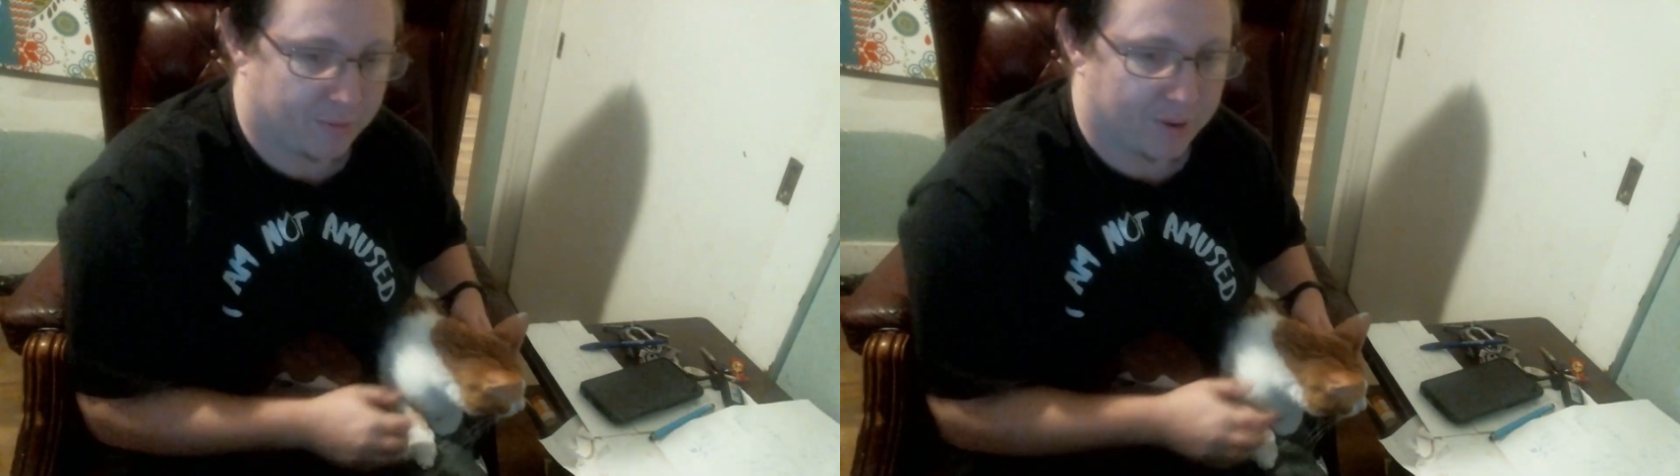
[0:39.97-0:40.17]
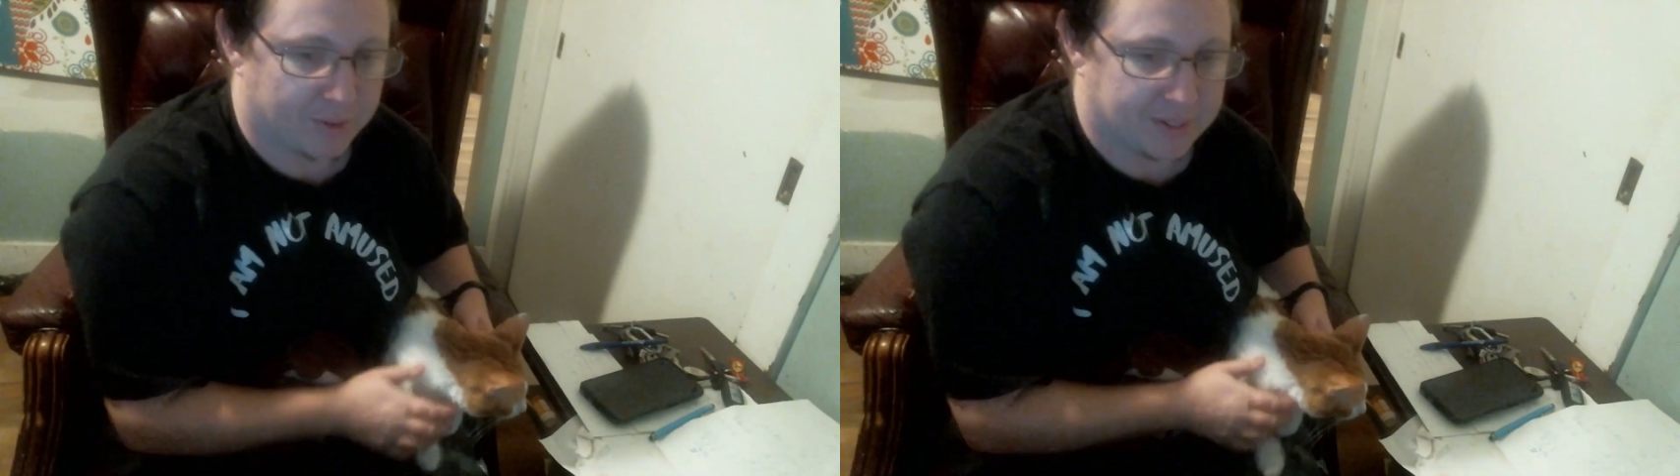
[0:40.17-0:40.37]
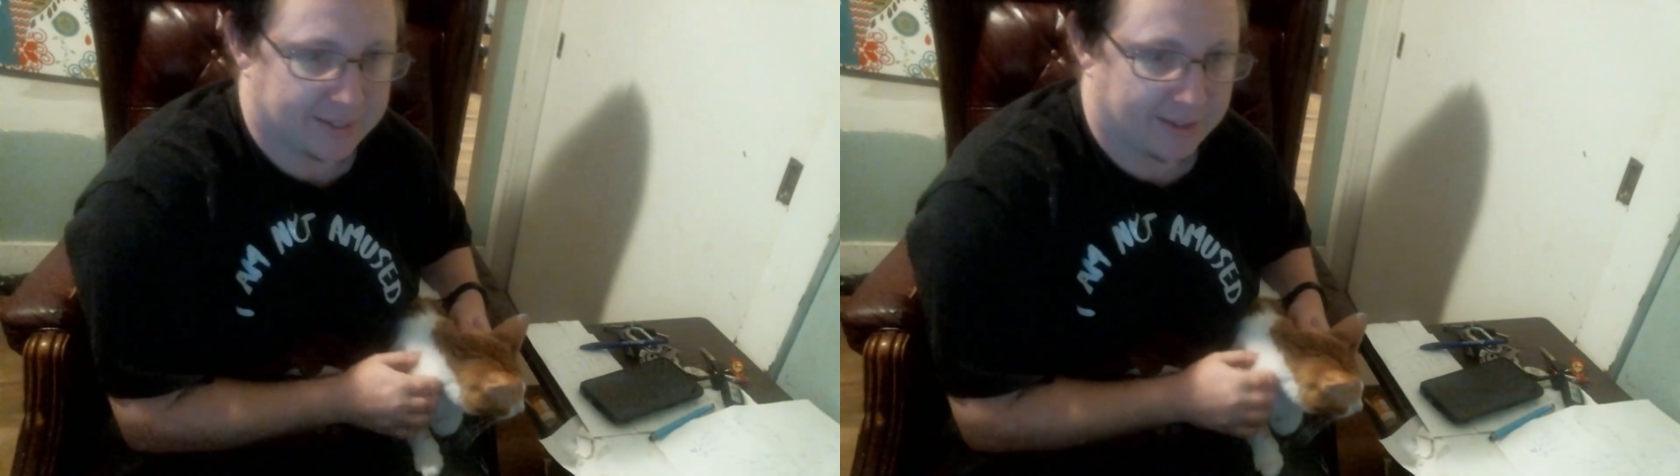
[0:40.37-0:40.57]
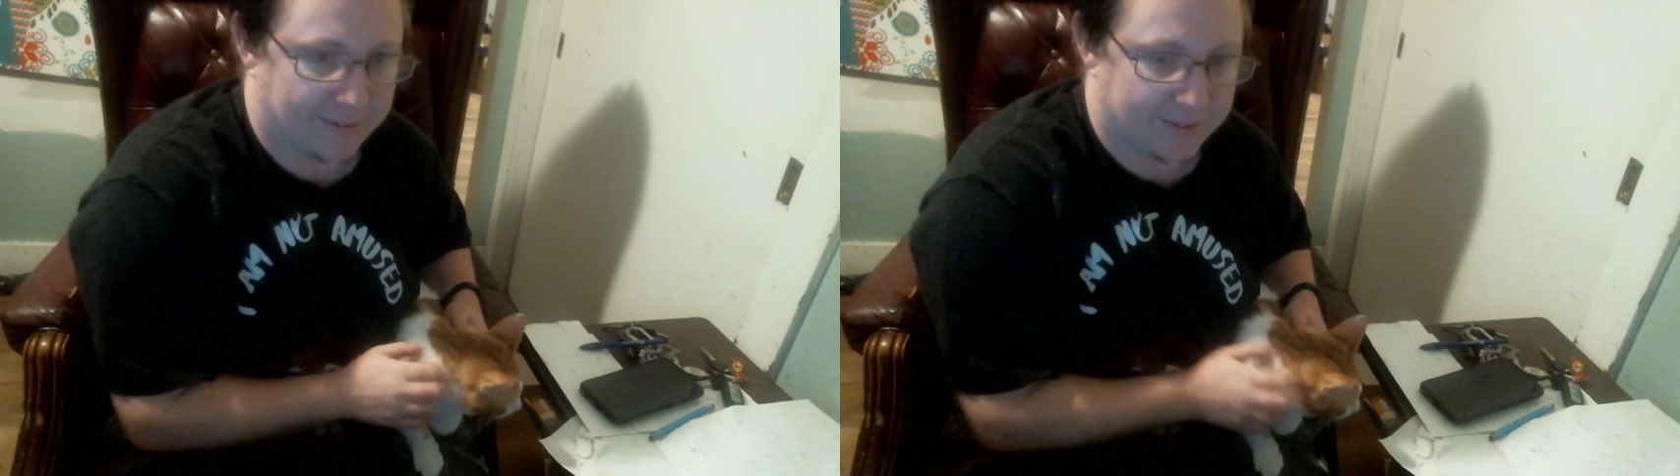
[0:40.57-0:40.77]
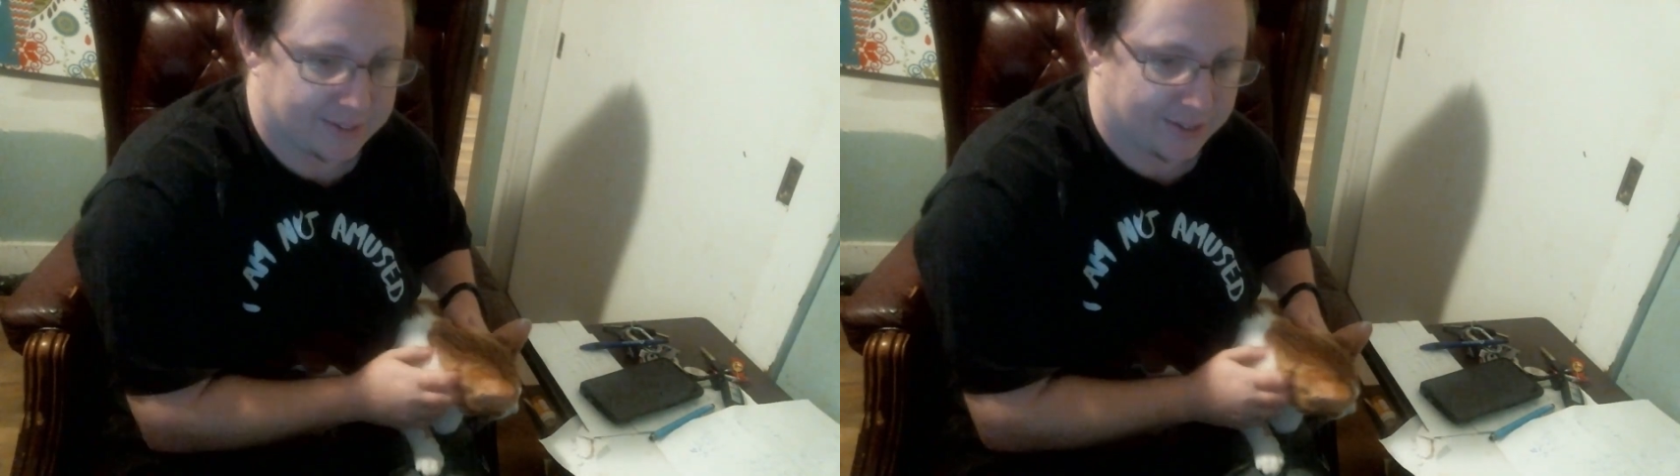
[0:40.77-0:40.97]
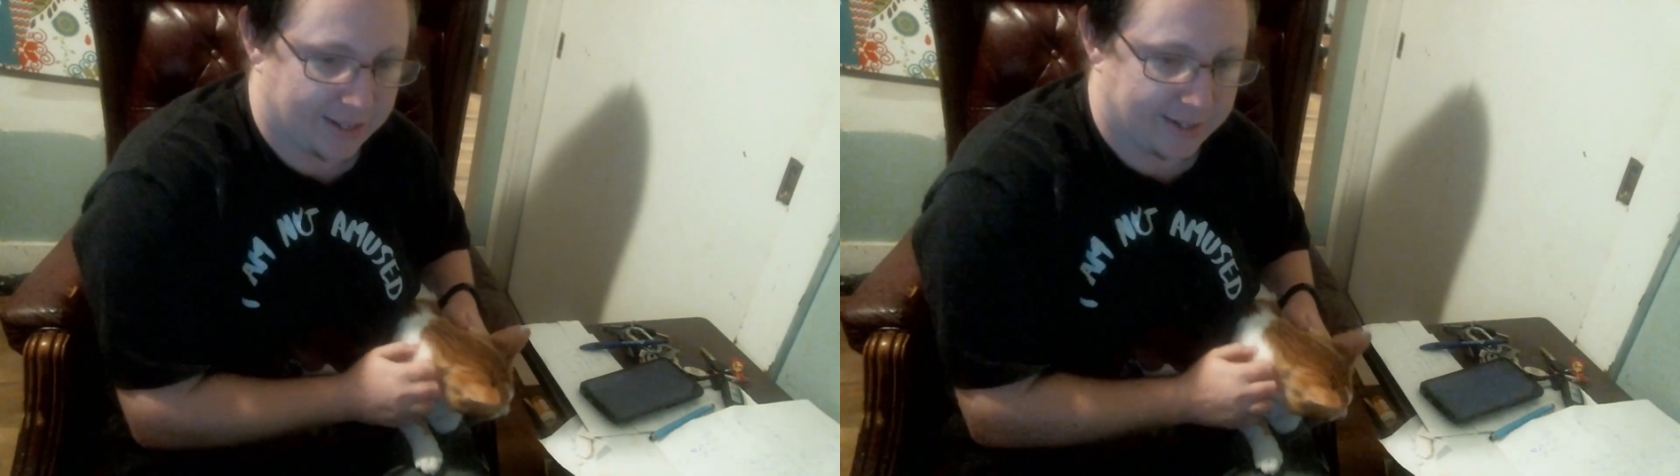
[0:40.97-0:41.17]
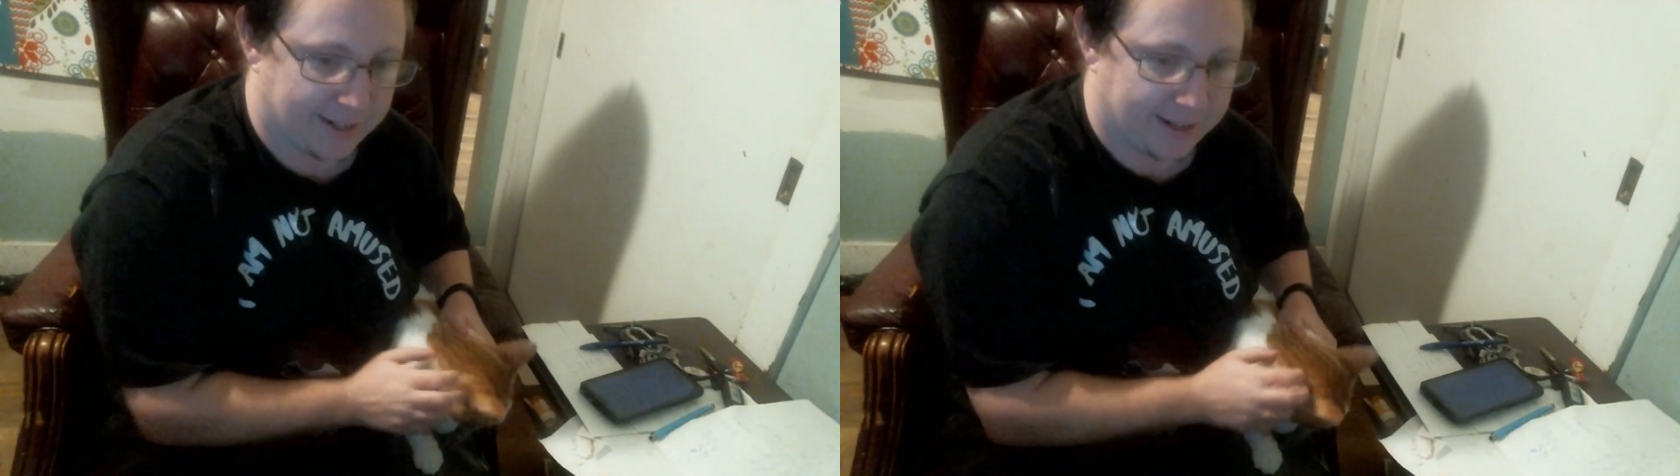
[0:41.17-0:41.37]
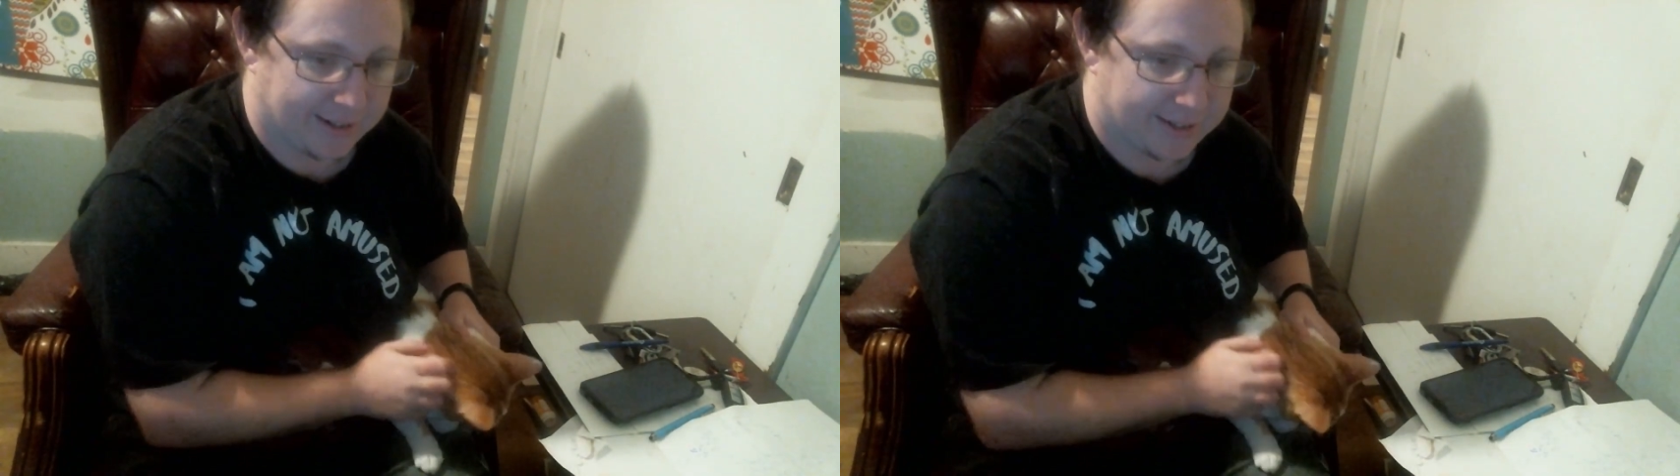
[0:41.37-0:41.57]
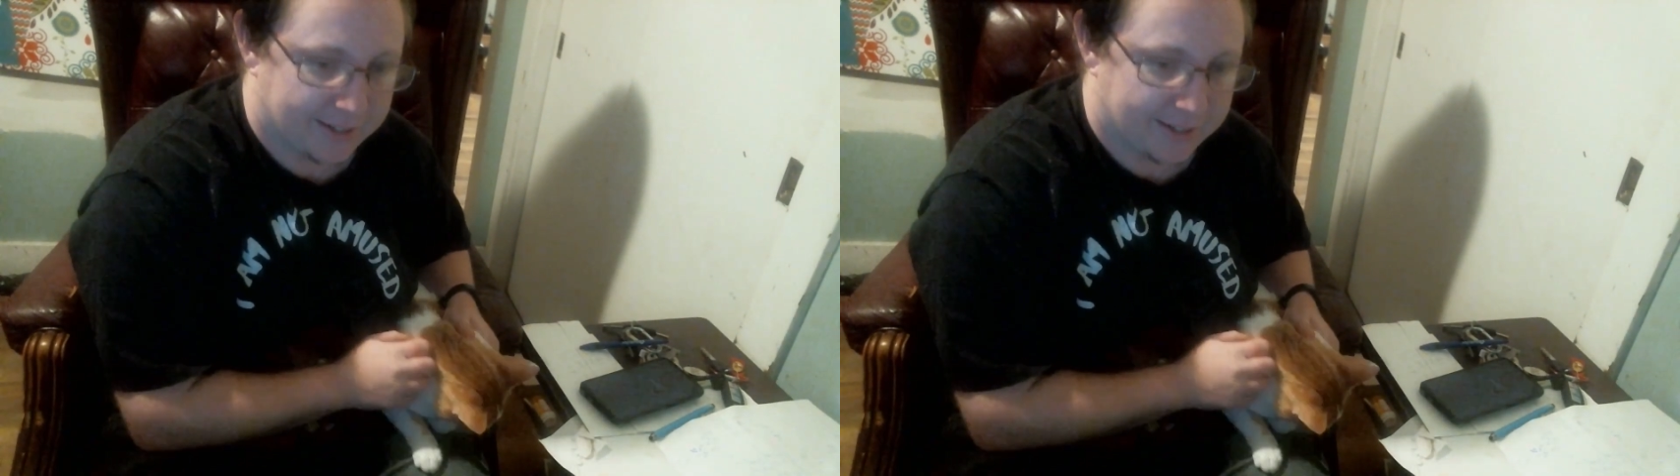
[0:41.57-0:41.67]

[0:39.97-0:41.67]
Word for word: what was on the screen there.